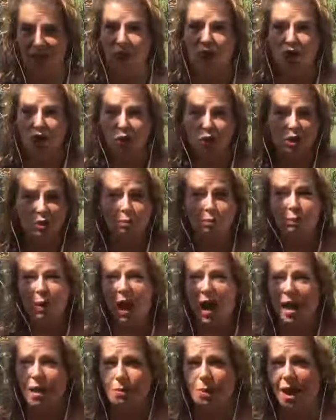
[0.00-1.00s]
You're just
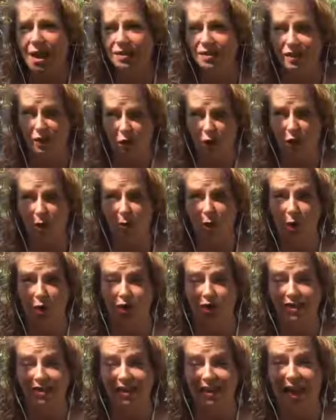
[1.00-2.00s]
bypassing your
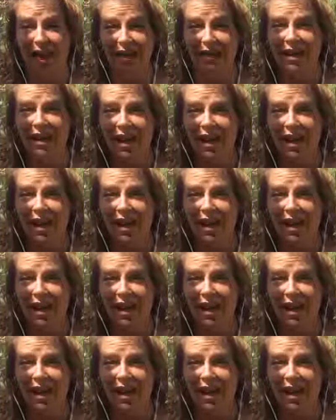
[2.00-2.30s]
emotions again.